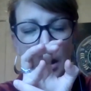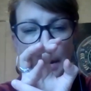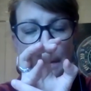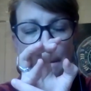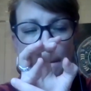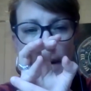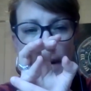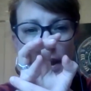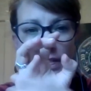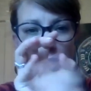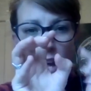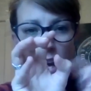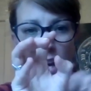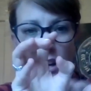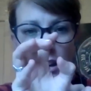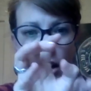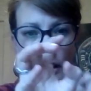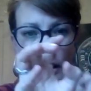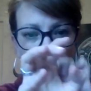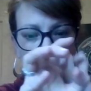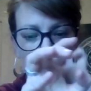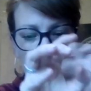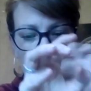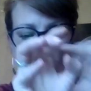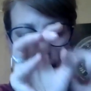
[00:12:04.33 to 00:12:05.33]
But then
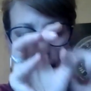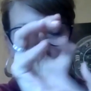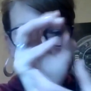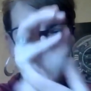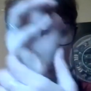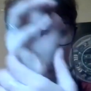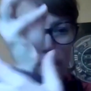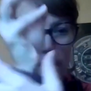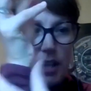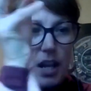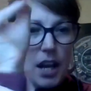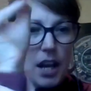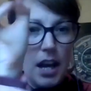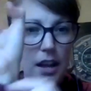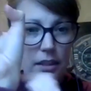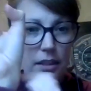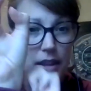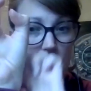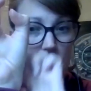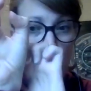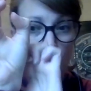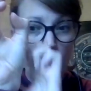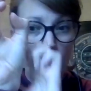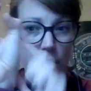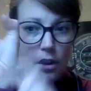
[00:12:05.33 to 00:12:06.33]
around
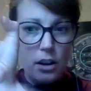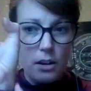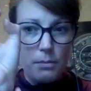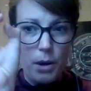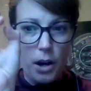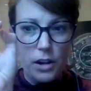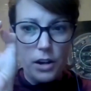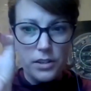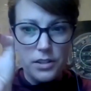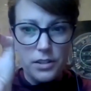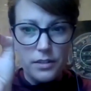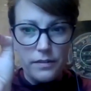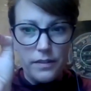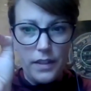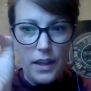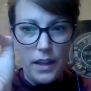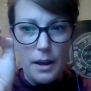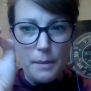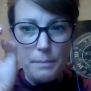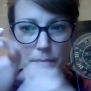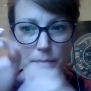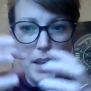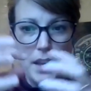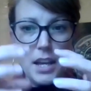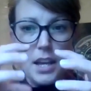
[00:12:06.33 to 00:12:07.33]
the other parts of
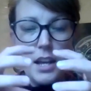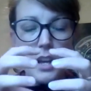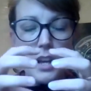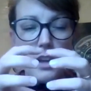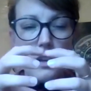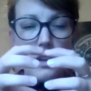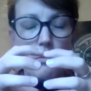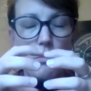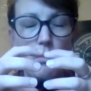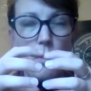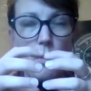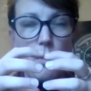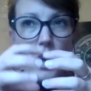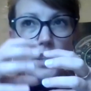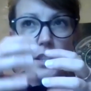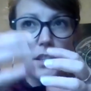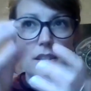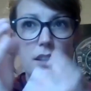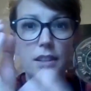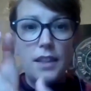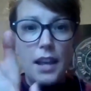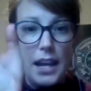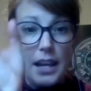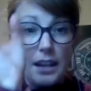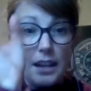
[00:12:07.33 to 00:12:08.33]
them,
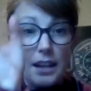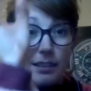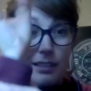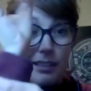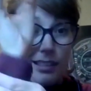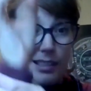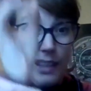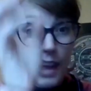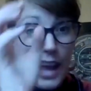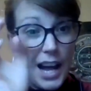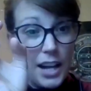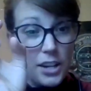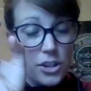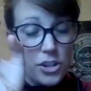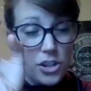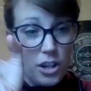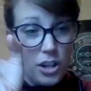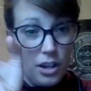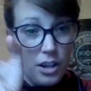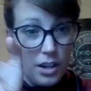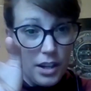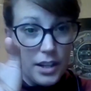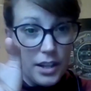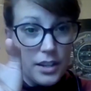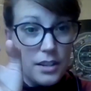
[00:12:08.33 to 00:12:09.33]
once they latch
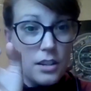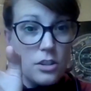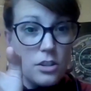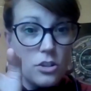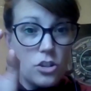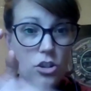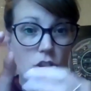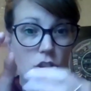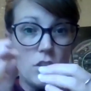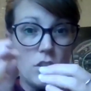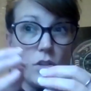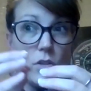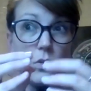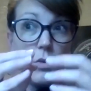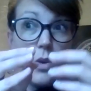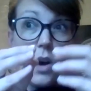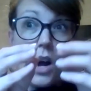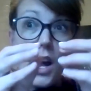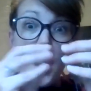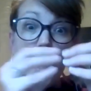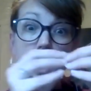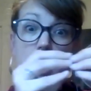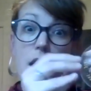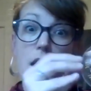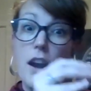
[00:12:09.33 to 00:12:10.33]
on to
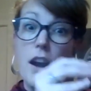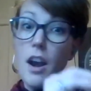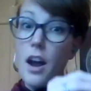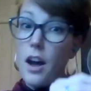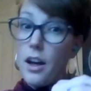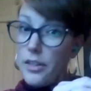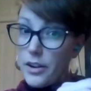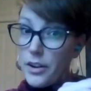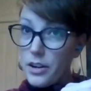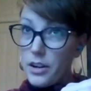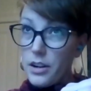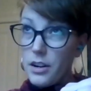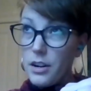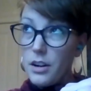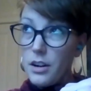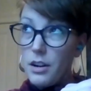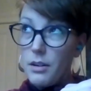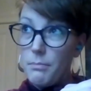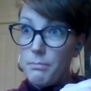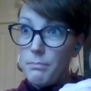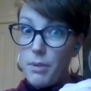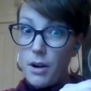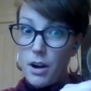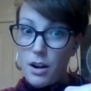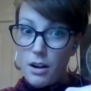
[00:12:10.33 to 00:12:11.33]
another
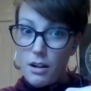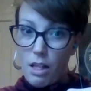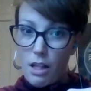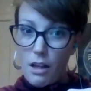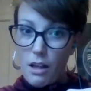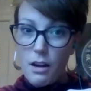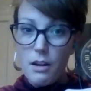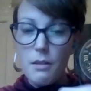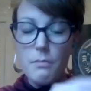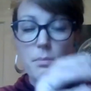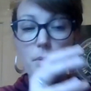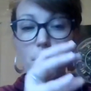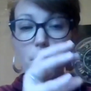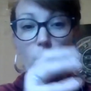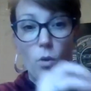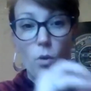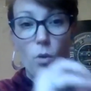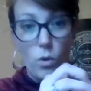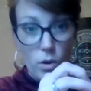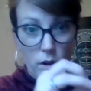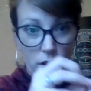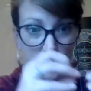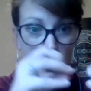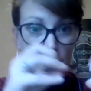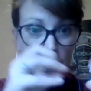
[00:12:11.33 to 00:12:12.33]
polyp
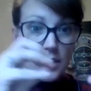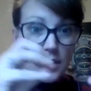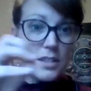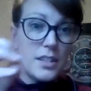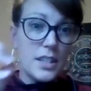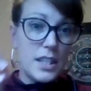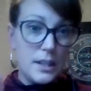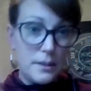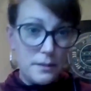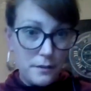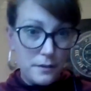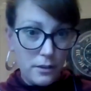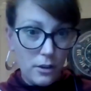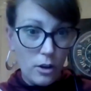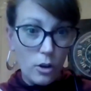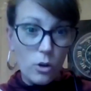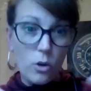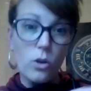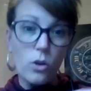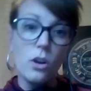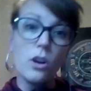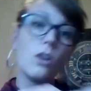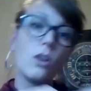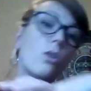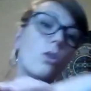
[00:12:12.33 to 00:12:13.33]
or the sea
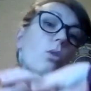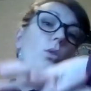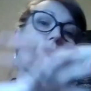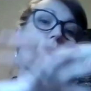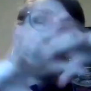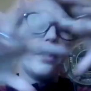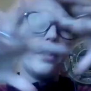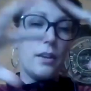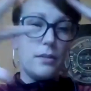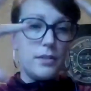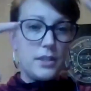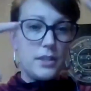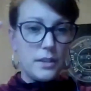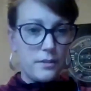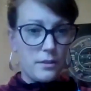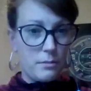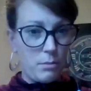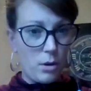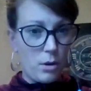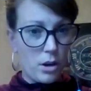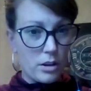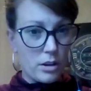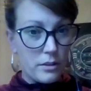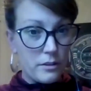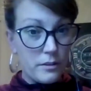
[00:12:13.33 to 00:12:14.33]
floor or the
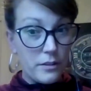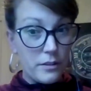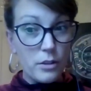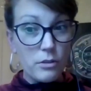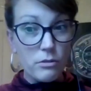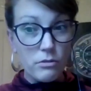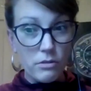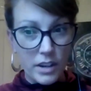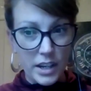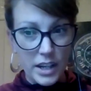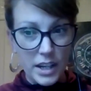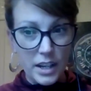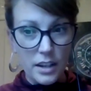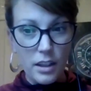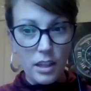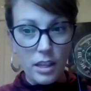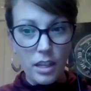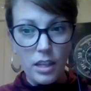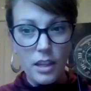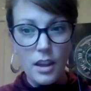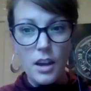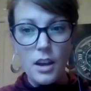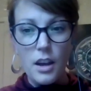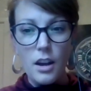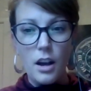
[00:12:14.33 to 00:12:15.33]
different part of the
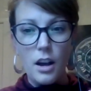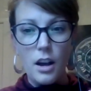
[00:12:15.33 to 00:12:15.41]
reef,